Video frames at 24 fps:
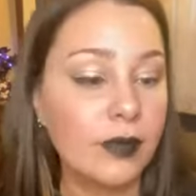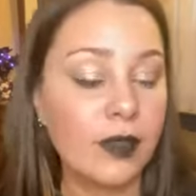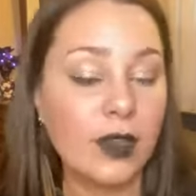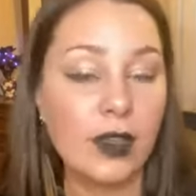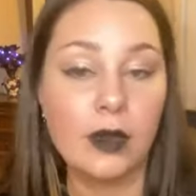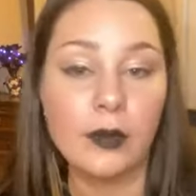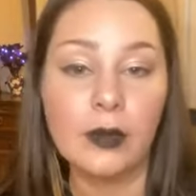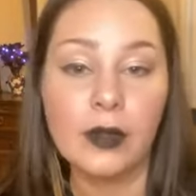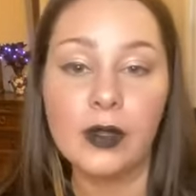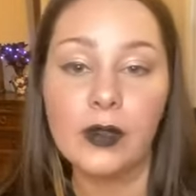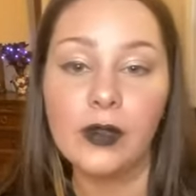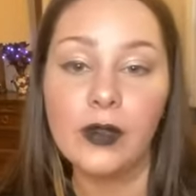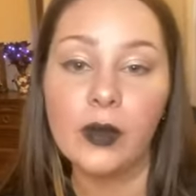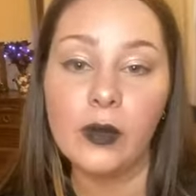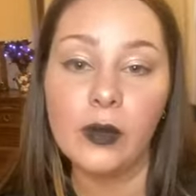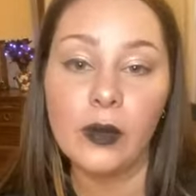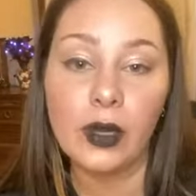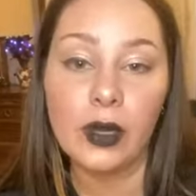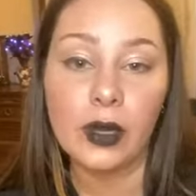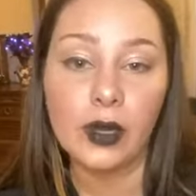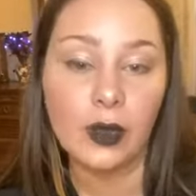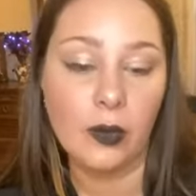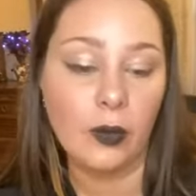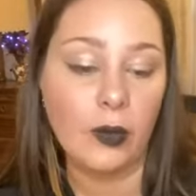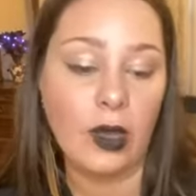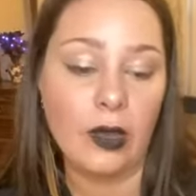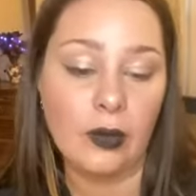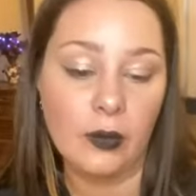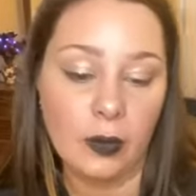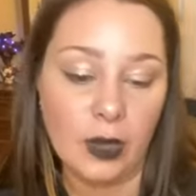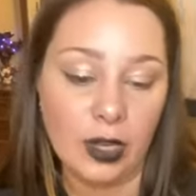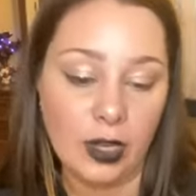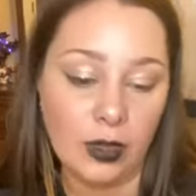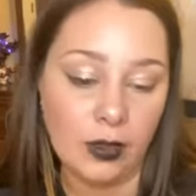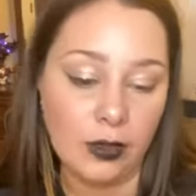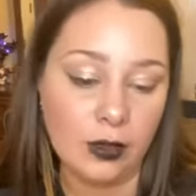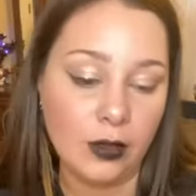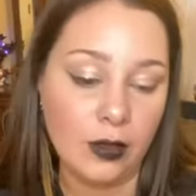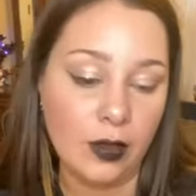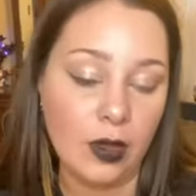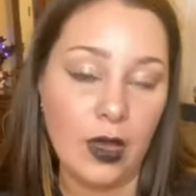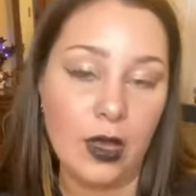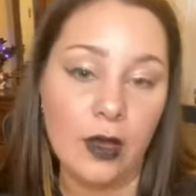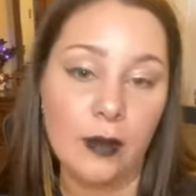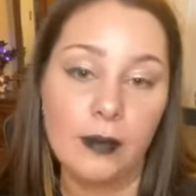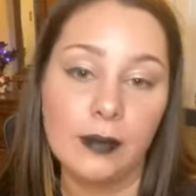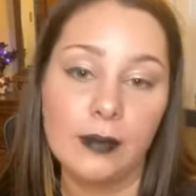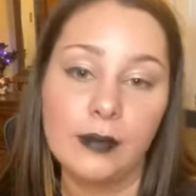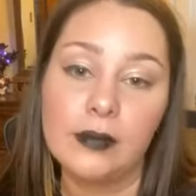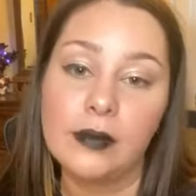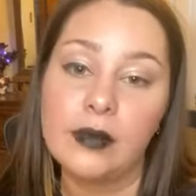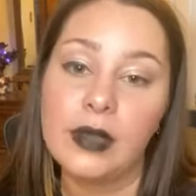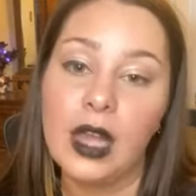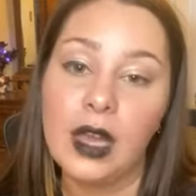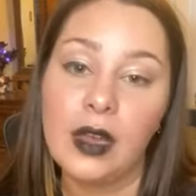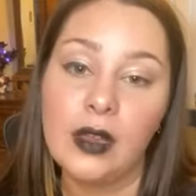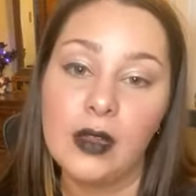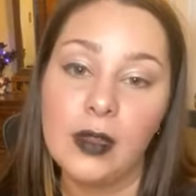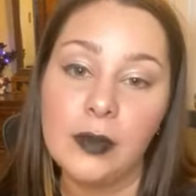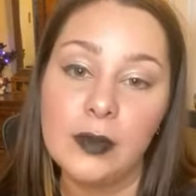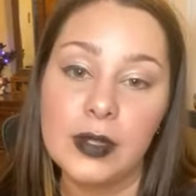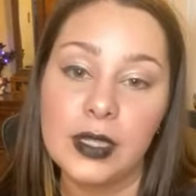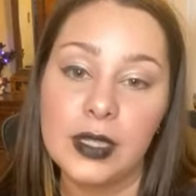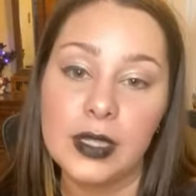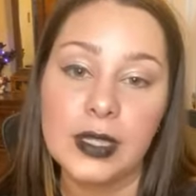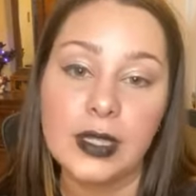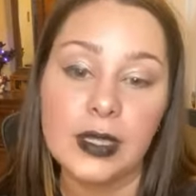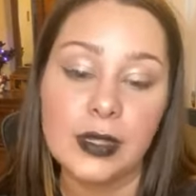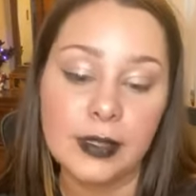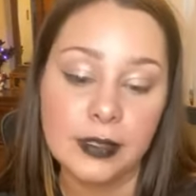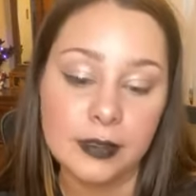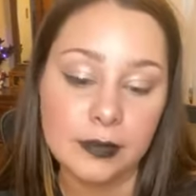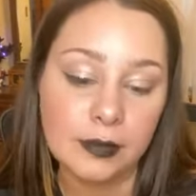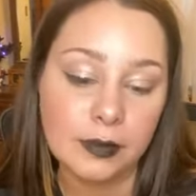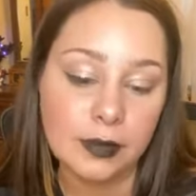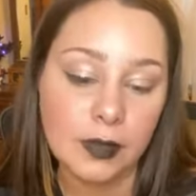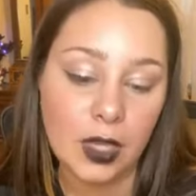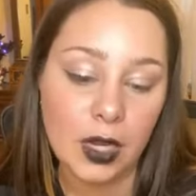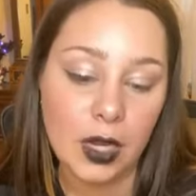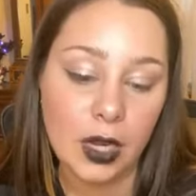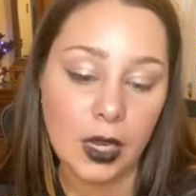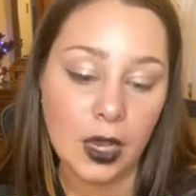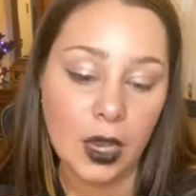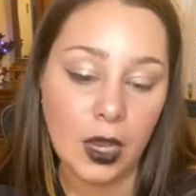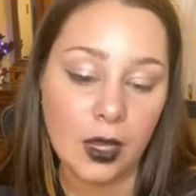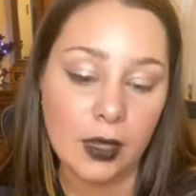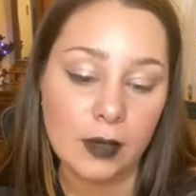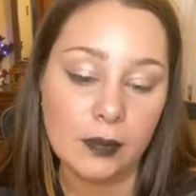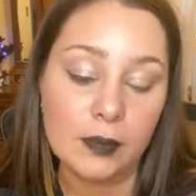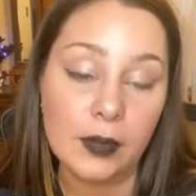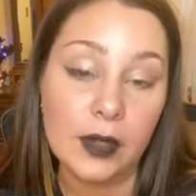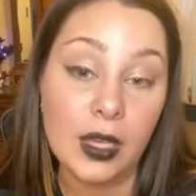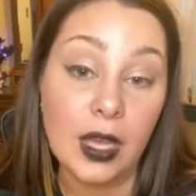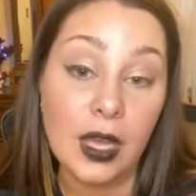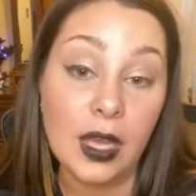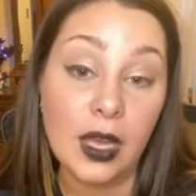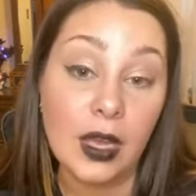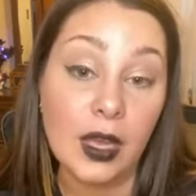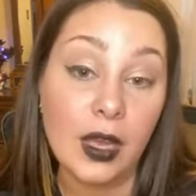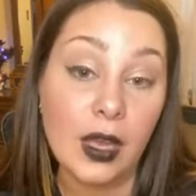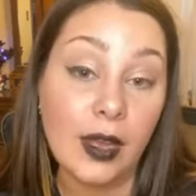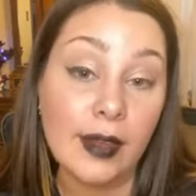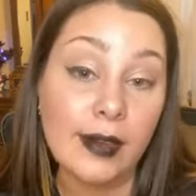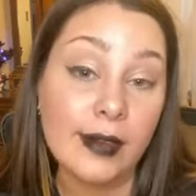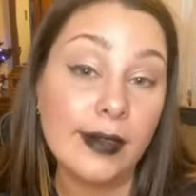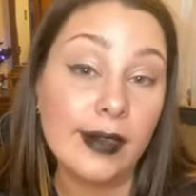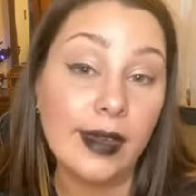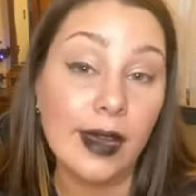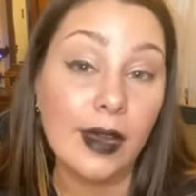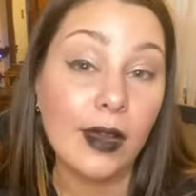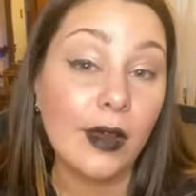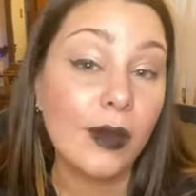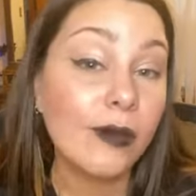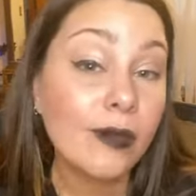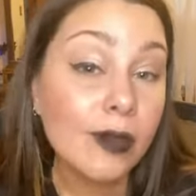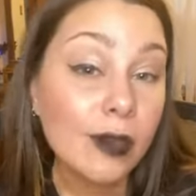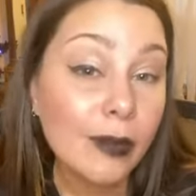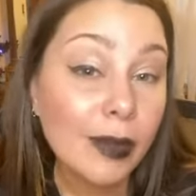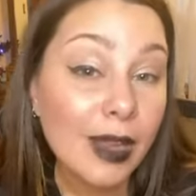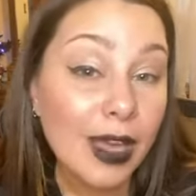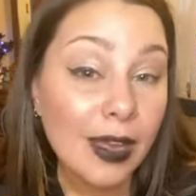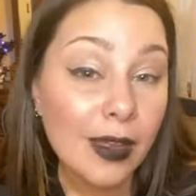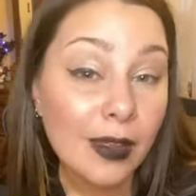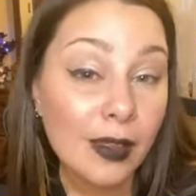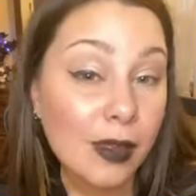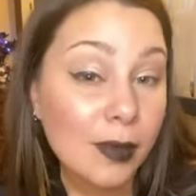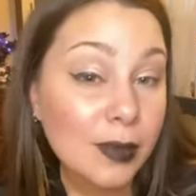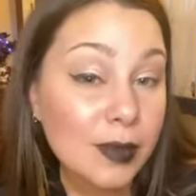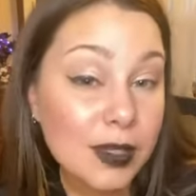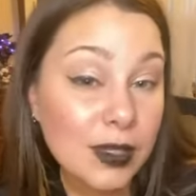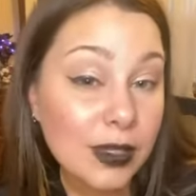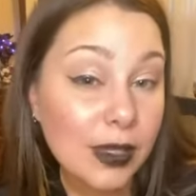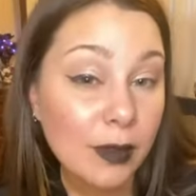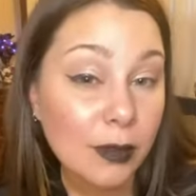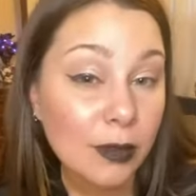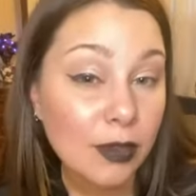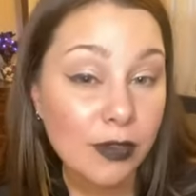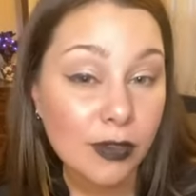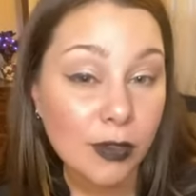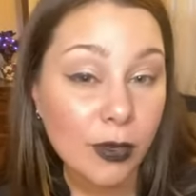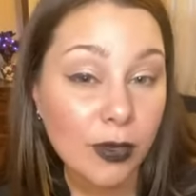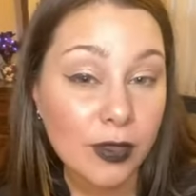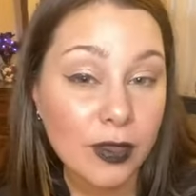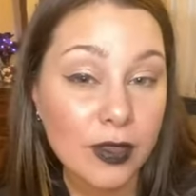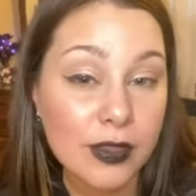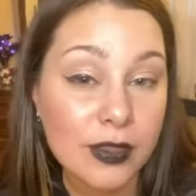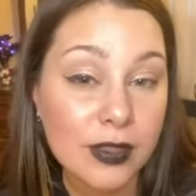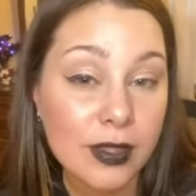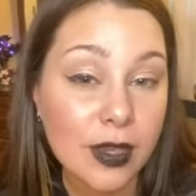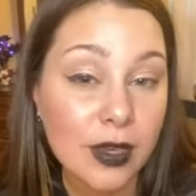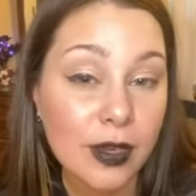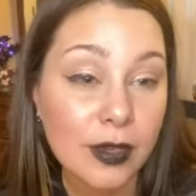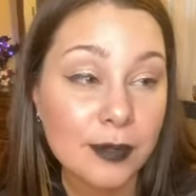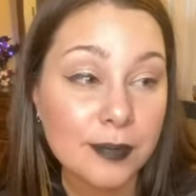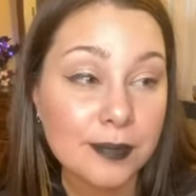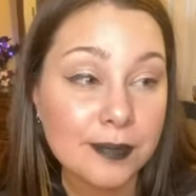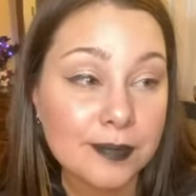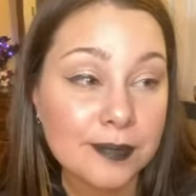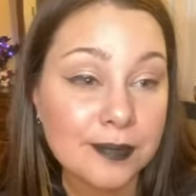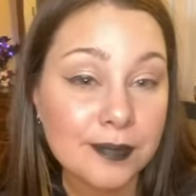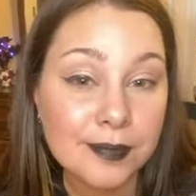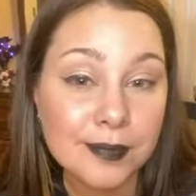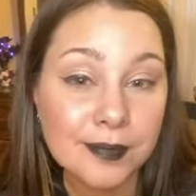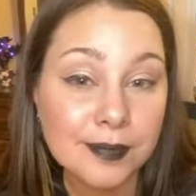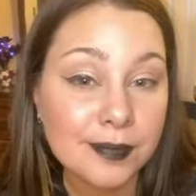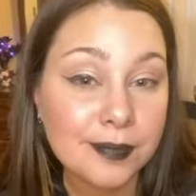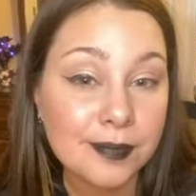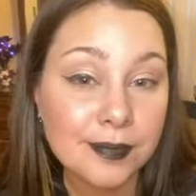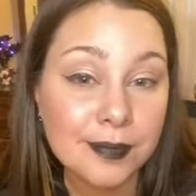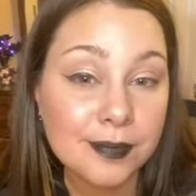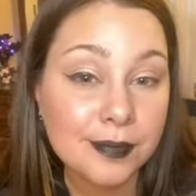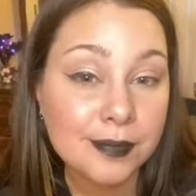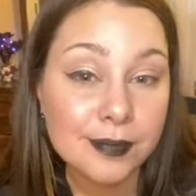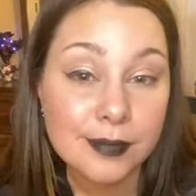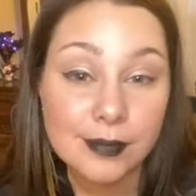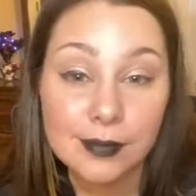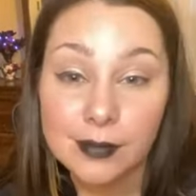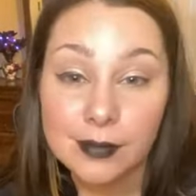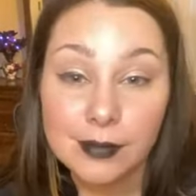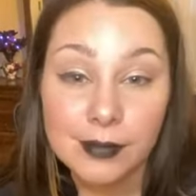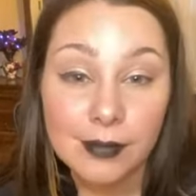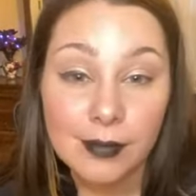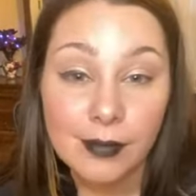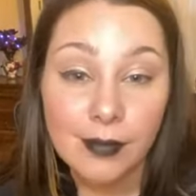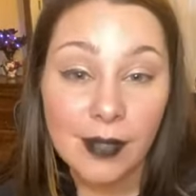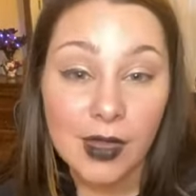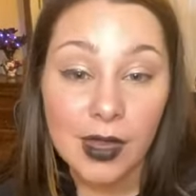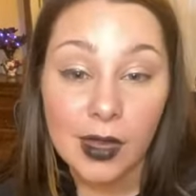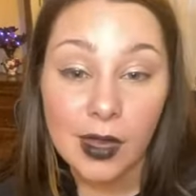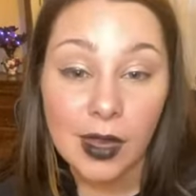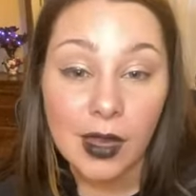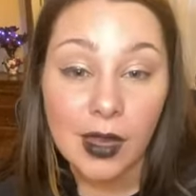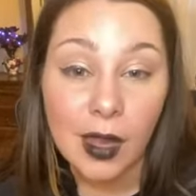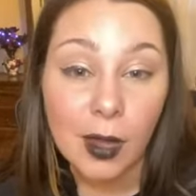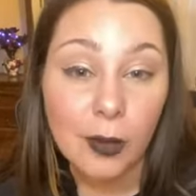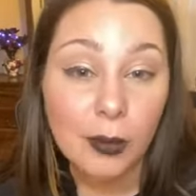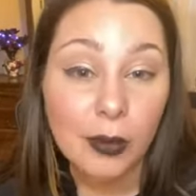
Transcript: I'm also wearing a Wet n Wild black lipstick that I got. I did not own a black lipstick before this year. I got